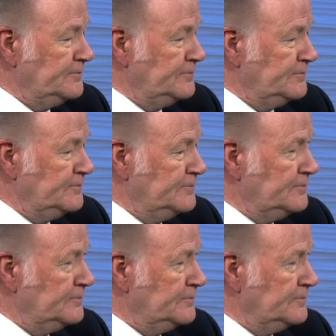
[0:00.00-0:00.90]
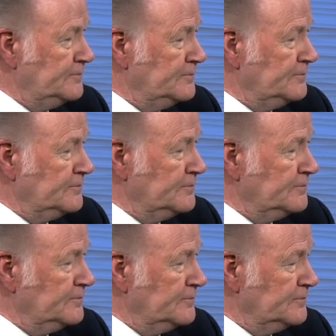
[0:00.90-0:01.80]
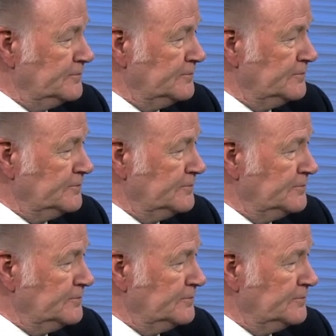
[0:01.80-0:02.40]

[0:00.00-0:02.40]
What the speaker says: (silent)